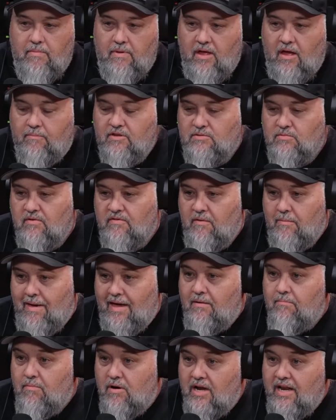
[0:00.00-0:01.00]
help this movie
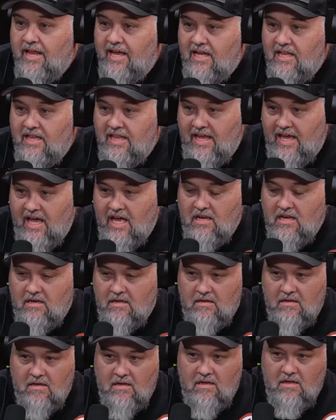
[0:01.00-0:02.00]
make money in the end
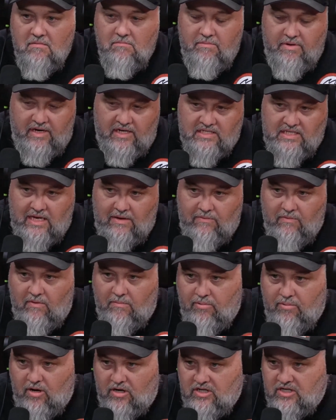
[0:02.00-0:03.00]
because they will
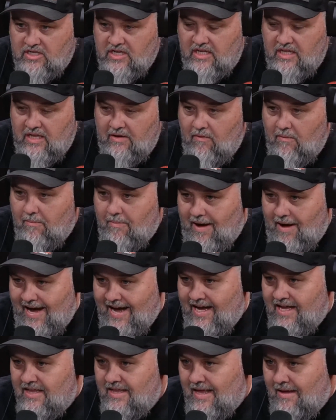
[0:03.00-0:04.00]
purchase it, they will buy
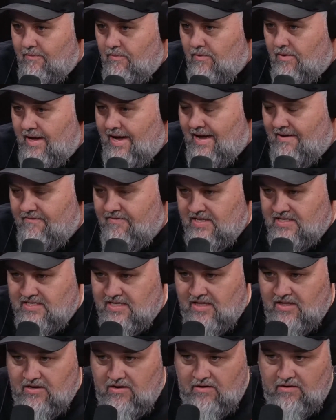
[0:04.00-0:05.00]
it, they will have this
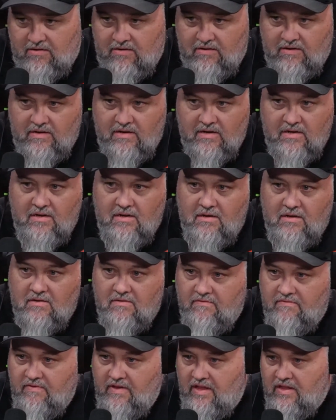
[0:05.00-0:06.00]
in their
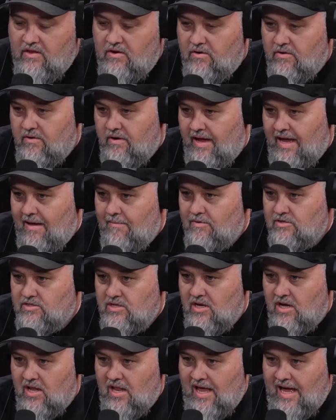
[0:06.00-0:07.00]

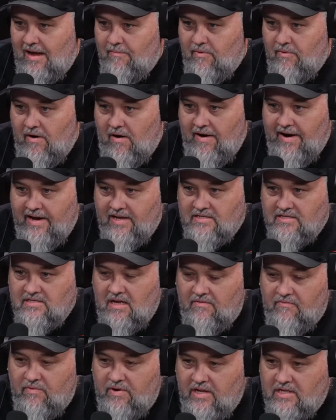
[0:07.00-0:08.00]
Amazon library and
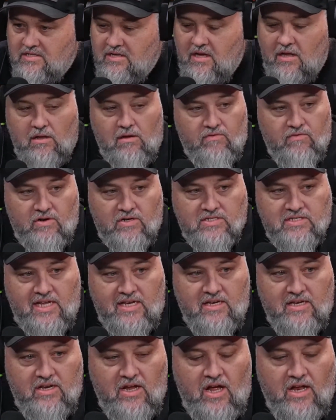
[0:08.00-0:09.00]
stuff when it's all over said
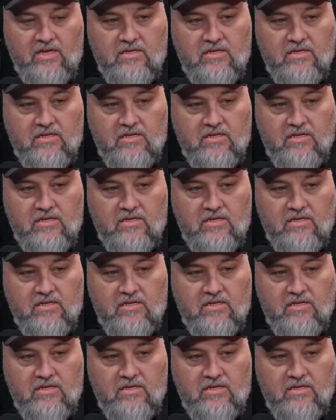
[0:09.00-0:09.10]
and done.